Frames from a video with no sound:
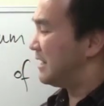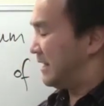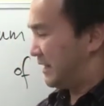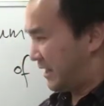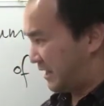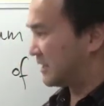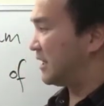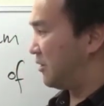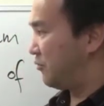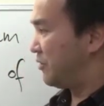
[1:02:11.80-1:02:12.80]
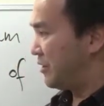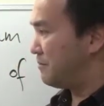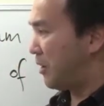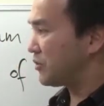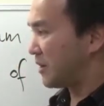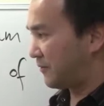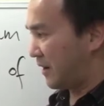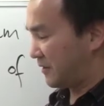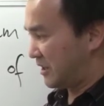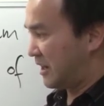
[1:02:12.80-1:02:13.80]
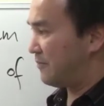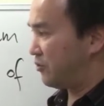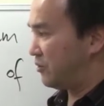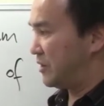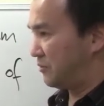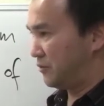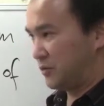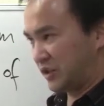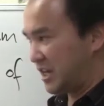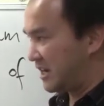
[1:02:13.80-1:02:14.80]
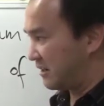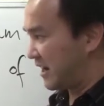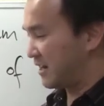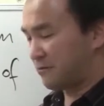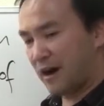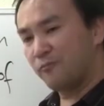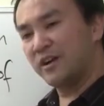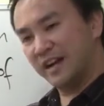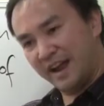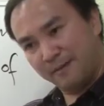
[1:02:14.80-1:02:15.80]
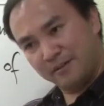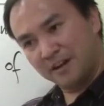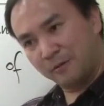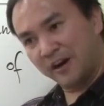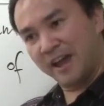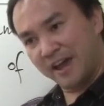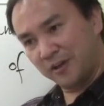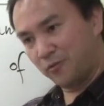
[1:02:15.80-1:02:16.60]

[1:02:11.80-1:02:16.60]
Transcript: then we most of the time we will see the kind of problem where it happened in part A,